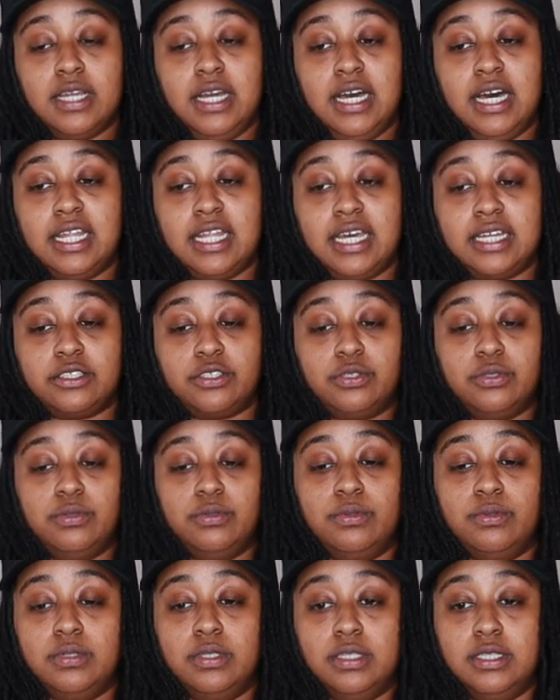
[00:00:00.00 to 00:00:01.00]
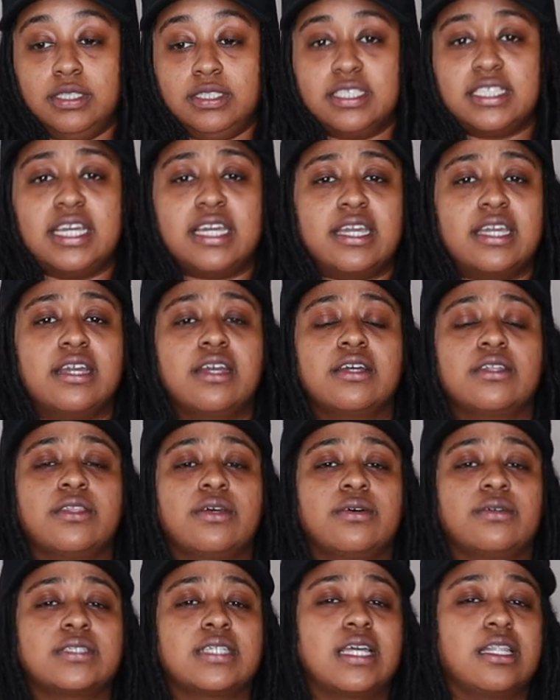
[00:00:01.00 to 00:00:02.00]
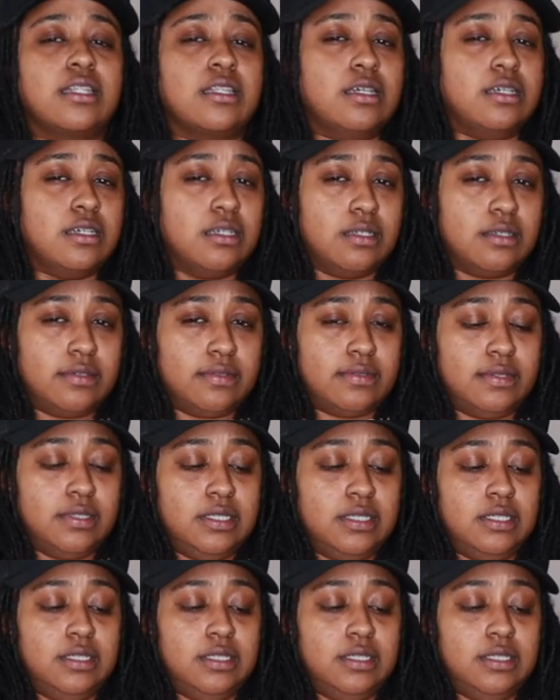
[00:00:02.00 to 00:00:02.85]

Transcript: I like to take care of those I love.